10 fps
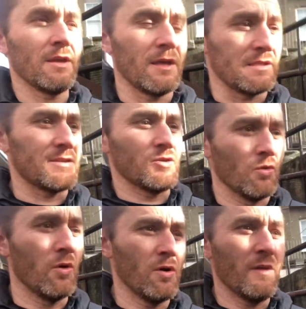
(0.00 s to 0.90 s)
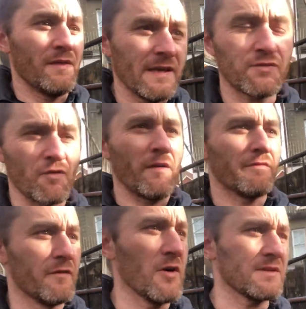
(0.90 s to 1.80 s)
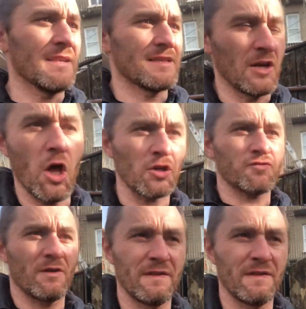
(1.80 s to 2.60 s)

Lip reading: It's this run versus the last run.